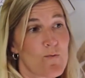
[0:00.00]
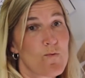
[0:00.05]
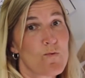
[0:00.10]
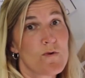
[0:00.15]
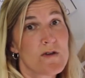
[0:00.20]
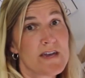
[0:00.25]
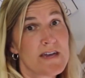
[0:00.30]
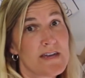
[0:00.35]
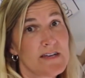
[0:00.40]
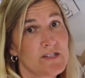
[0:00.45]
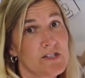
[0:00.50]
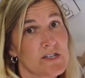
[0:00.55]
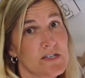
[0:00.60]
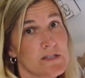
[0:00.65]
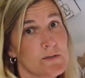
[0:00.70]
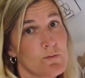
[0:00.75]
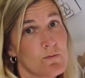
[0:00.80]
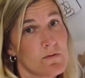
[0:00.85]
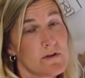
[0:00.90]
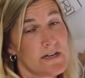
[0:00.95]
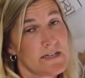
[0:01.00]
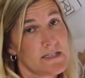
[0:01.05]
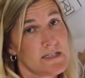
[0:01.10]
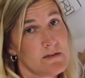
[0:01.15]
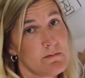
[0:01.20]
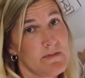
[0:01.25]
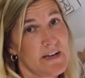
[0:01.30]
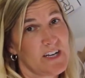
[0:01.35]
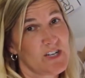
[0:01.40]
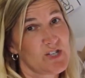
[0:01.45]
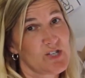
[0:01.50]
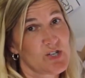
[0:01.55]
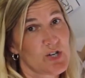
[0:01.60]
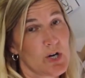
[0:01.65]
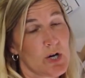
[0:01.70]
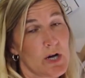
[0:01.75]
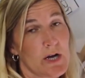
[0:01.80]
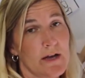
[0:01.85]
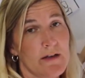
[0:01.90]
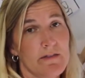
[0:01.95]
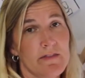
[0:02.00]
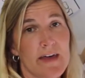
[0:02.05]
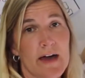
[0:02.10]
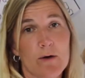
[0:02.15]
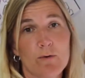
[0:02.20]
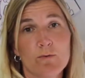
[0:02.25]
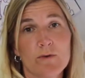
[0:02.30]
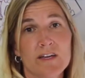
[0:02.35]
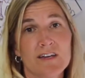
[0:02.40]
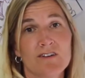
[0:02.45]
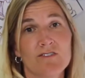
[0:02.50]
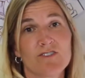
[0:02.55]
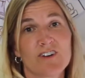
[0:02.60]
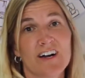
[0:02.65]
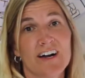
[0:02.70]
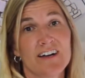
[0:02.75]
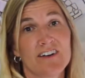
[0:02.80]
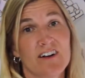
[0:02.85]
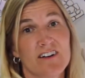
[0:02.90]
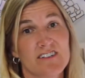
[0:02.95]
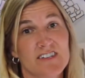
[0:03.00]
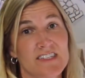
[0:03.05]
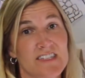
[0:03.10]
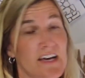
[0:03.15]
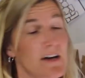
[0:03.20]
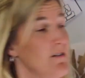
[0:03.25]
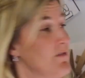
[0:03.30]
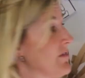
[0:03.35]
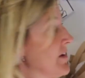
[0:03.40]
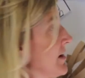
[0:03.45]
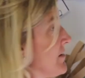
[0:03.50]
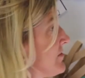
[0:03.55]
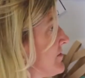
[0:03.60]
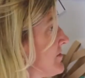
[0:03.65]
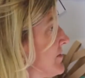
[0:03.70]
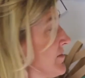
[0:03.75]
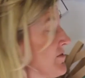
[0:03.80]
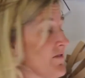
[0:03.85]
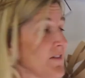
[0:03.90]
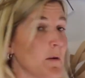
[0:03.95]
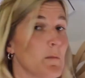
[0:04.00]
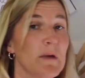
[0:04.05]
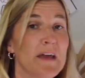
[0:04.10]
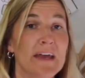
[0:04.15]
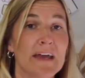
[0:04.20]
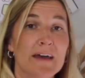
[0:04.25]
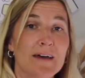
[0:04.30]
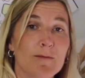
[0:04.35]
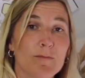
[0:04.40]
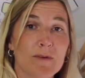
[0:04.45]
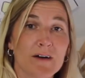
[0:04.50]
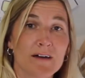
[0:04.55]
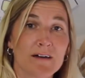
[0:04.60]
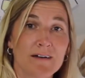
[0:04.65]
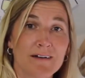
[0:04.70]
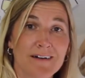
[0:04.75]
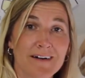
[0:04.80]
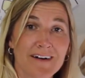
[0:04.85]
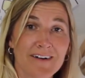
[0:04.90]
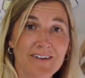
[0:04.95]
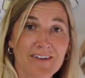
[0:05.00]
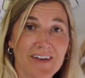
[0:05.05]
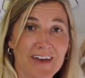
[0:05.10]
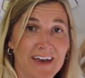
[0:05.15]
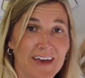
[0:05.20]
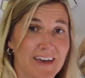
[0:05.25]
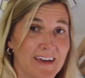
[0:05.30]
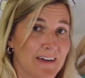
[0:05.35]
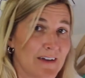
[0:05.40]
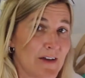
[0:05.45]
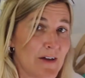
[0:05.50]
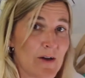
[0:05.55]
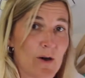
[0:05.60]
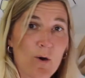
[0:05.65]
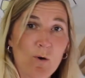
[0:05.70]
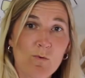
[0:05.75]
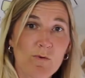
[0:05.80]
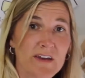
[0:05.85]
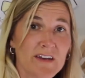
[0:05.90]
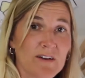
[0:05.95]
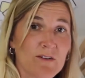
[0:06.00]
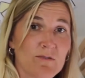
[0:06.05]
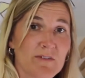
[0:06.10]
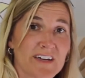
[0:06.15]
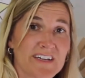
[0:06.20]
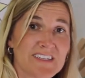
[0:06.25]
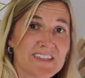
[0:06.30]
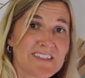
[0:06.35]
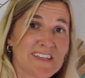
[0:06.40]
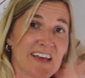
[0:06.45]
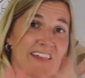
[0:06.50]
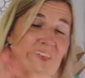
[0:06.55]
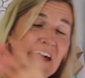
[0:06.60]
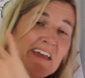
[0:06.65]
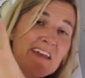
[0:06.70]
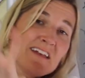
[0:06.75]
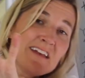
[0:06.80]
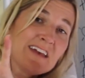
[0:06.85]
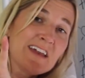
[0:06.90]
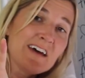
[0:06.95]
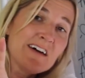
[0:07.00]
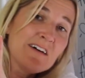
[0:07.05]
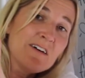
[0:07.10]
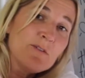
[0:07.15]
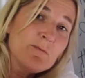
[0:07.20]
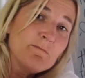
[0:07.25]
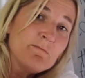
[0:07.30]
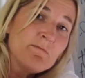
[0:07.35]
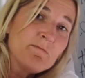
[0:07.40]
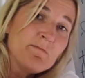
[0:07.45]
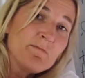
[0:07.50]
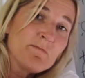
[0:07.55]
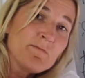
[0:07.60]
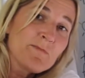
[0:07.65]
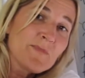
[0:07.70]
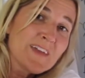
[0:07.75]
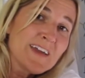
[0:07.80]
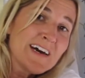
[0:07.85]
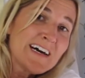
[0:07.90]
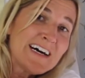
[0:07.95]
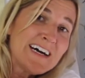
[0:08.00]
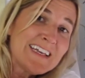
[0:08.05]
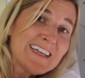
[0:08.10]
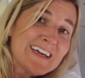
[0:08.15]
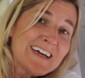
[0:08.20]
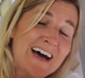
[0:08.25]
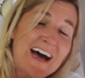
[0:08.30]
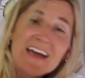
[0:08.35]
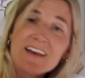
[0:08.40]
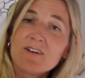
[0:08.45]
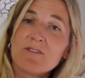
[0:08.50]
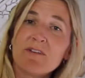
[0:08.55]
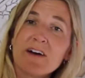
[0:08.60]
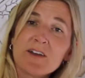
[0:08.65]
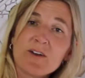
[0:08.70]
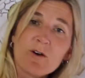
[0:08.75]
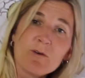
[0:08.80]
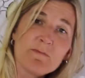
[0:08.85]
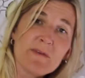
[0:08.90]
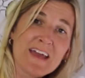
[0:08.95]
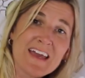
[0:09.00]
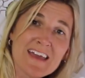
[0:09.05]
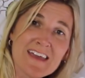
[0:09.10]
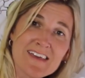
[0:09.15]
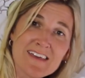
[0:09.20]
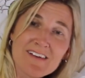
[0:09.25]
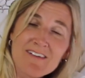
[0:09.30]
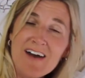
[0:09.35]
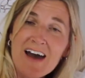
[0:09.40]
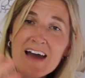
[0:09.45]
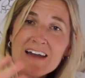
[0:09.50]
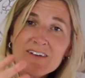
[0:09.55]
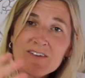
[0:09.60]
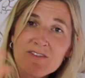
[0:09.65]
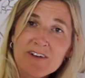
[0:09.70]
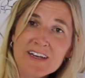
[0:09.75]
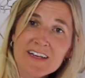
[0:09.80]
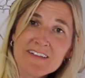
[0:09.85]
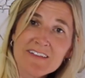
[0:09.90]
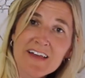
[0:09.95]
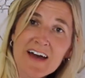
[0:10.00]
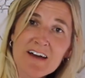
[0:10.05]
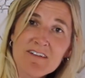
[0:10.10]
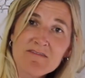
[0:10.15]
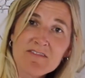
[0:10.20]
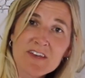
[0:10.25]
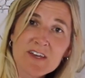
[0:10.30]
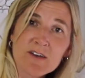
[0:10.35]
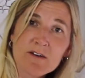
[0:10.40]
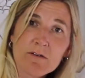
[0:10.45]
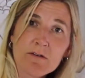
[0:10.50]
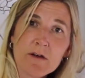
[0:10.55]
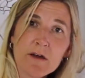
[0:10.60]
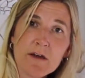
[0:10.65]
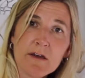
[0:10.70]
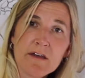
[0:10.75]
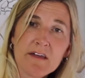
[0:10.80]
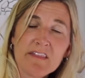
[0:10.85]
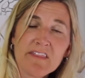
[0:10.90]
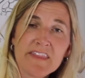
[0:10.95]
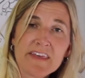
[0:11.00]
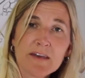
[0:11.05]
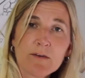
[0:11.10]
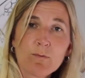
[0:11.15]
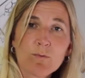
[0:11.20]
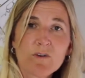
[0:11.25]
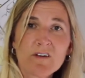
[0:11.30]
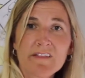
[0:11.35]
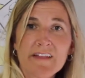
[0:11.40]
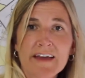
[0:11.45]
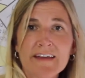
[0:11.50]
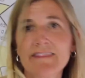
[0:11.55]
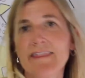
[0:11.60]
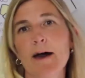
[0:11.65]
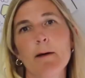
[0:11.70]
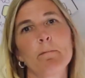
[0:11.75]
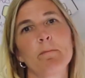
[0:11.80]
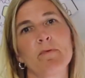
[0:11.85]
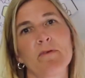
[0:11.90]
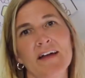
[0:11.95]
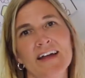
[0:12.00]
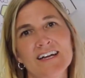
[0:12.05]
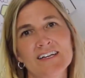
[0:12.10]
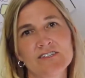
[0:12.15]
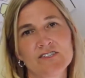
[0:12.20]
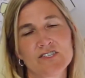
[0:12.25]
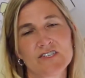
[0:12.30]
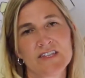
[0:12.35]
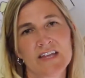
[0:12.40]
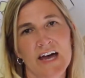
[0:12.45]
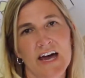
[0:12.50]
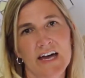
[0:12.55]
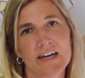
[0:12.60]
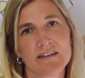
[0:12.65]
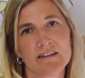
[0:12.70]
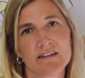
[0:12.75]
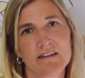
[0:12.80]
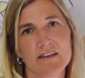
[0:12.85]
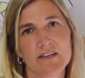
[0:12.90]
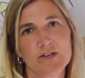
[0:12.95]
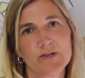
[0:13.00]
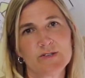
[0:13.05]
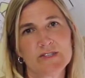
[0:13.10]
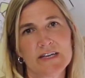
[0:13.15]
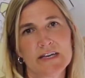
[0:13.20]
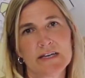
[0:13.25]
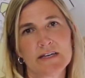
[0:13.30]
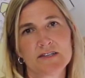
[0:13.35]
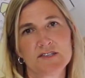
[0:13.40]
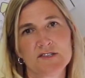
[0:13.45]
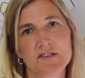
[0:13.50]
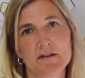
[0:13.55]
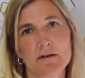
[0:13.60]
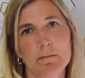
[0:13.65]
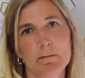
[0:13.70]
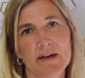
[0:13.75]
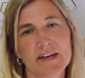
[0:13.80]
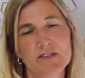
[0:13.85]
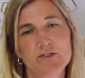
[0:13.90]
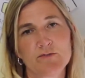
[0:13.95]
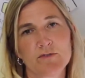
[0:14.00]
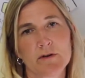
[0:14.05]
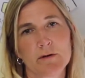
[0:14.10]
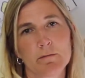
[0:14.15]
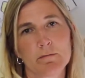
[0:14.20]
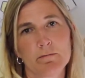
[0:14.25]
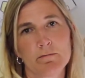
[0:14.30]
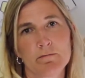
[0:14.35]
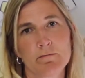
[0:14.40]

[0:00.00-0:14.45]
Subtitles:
we just want to make sure that we don't cut ourselves off from him. Okay? We don't want to say like, no, God, I don't want to obey you. I don't want to love you. Then we're like that branch that you take into your bedroom